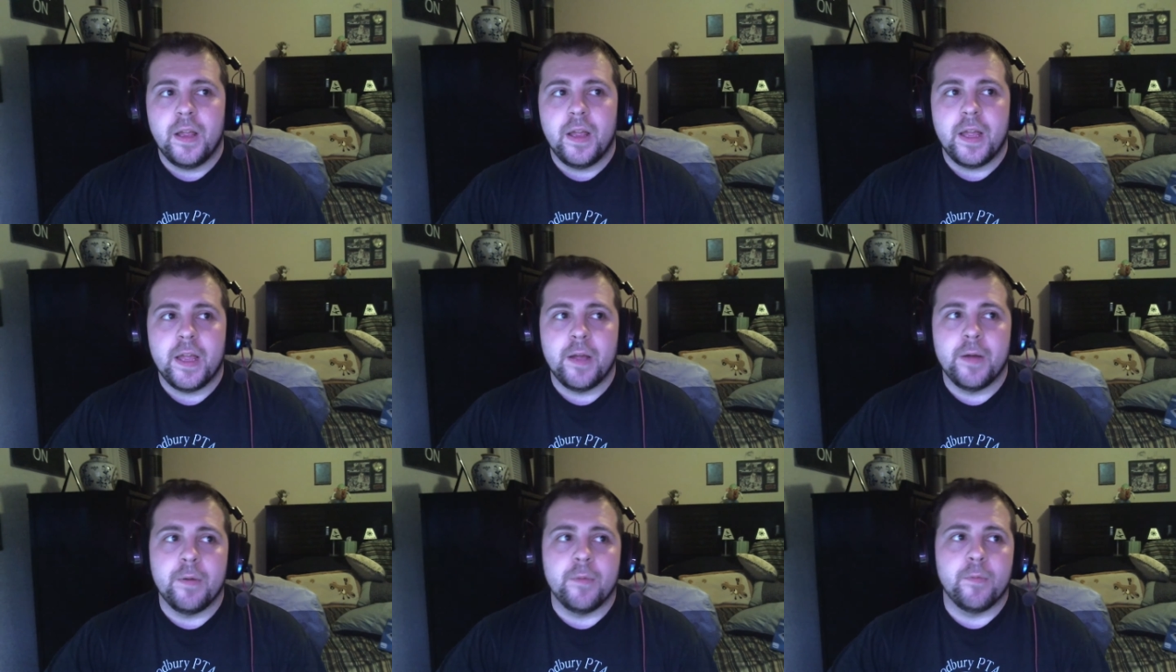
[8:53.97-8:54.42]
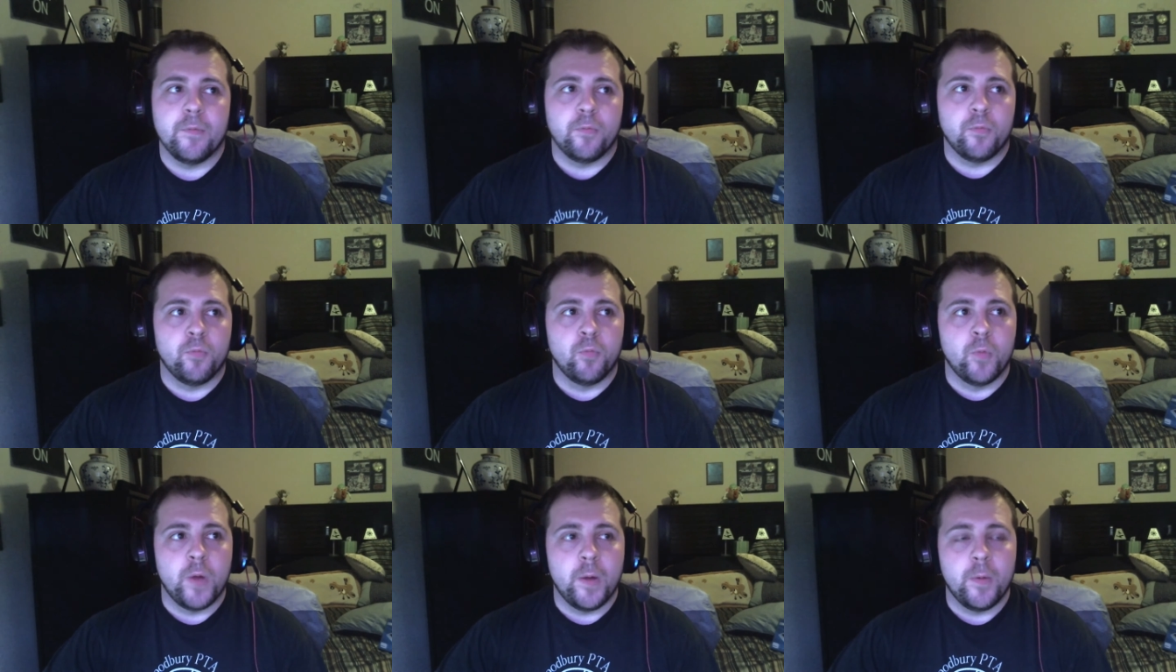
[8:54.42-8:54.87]
It
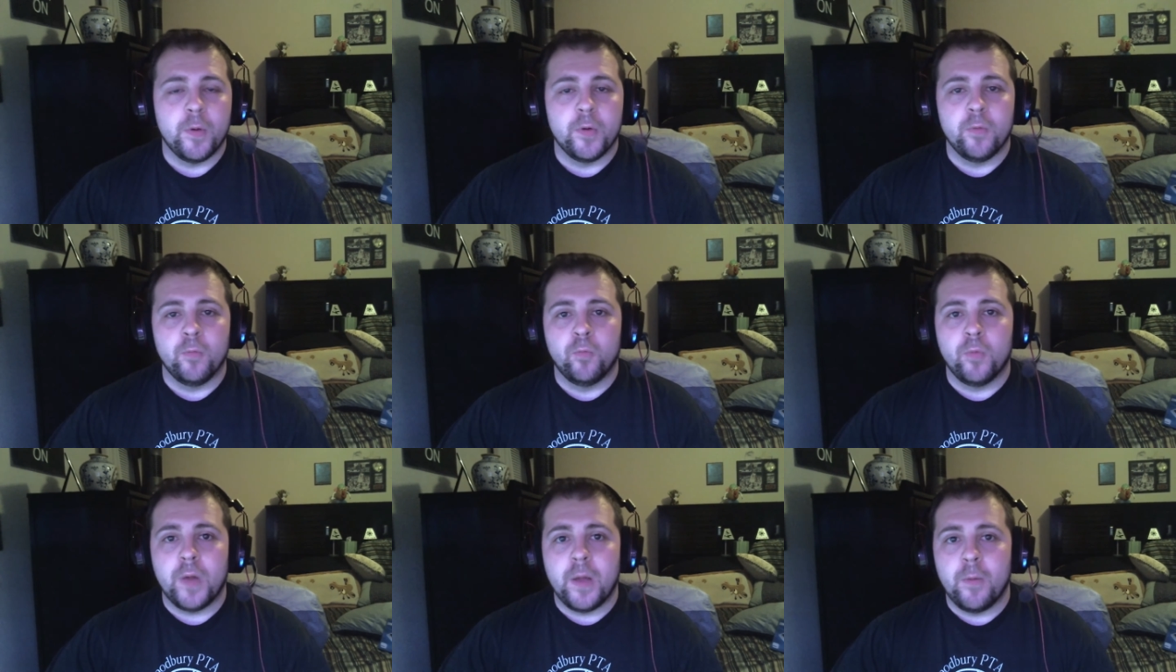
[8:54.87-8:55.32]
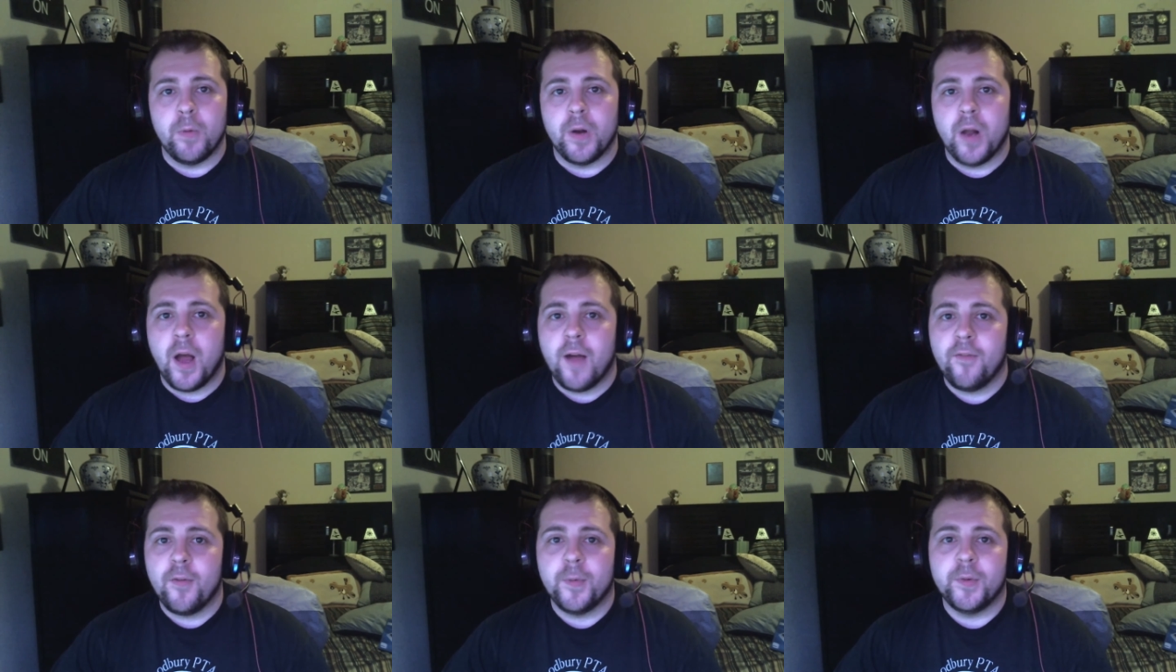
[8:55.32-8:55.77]
it would it would
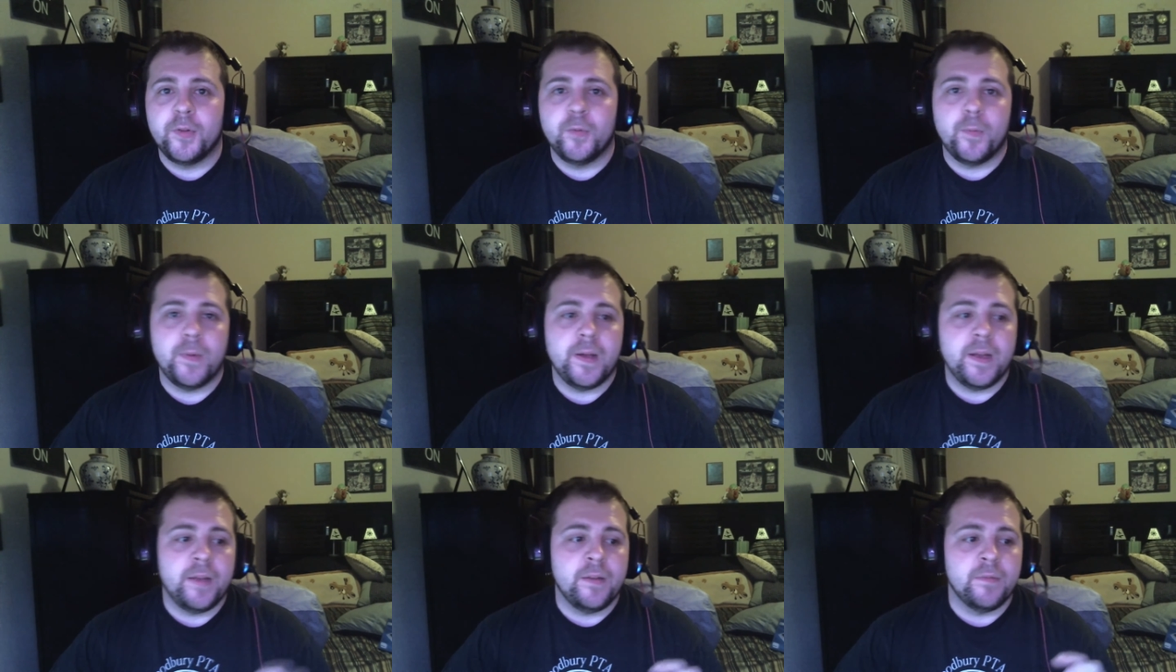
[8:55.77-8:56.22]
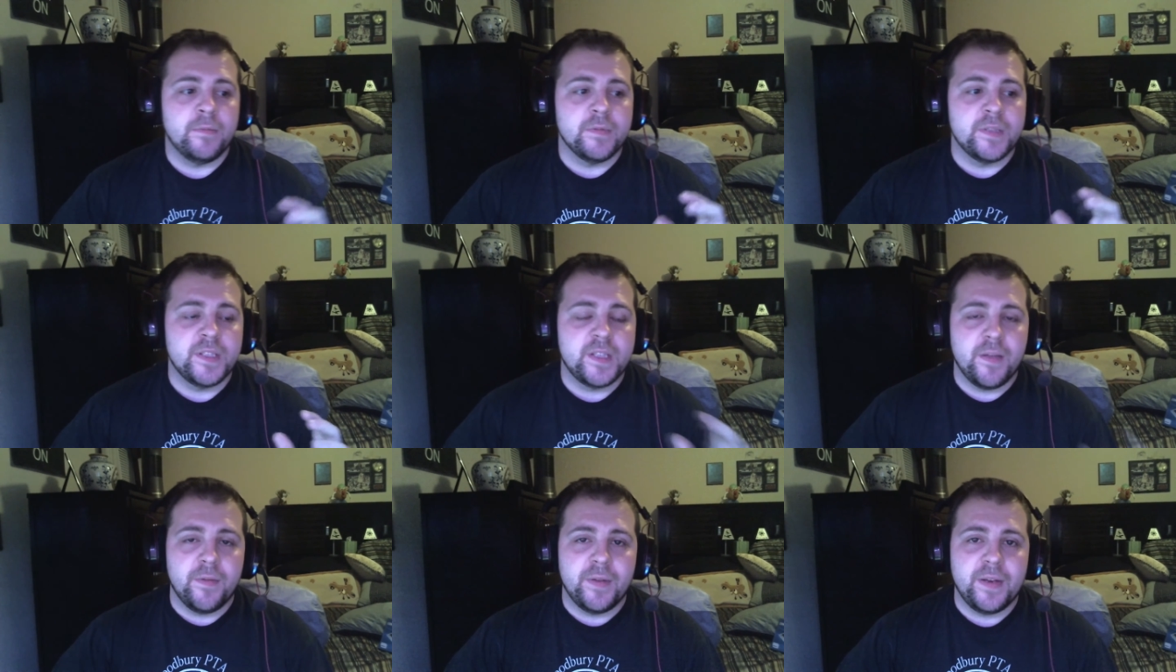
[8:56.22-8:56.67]
hover between
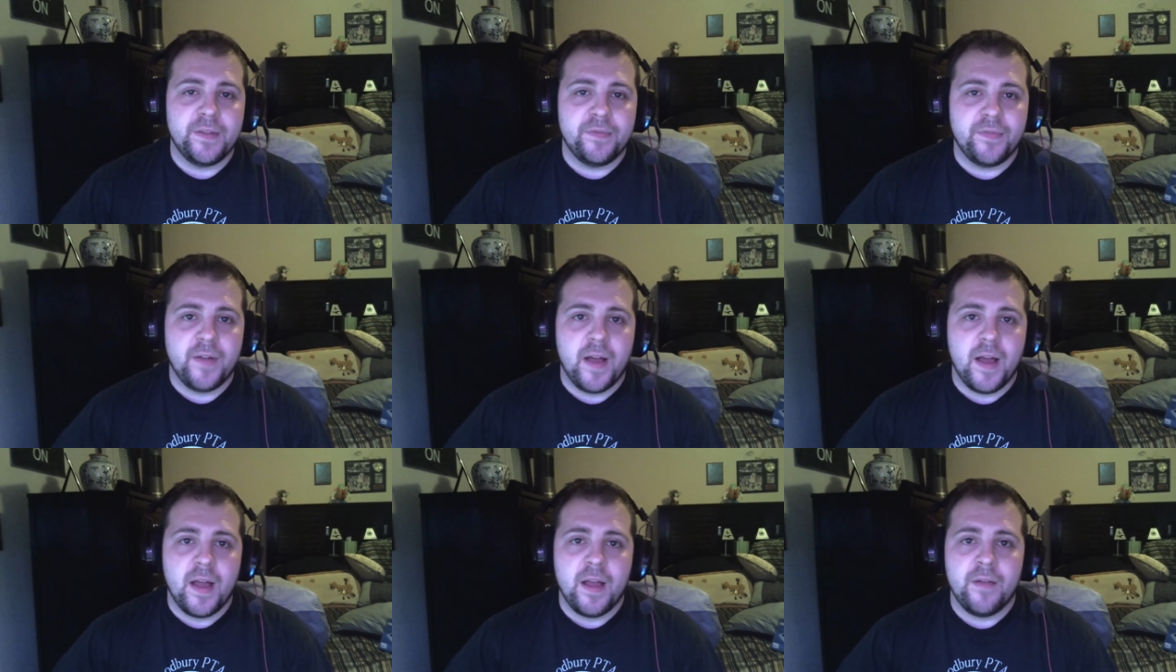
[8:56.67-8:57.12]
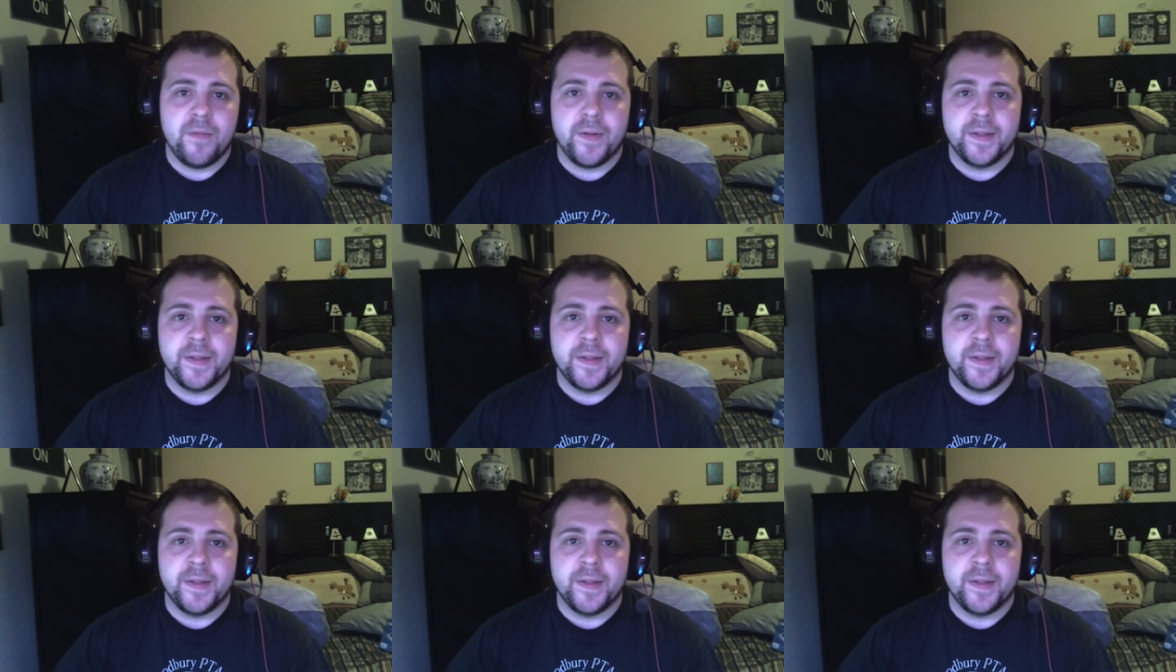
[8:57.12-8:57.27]
75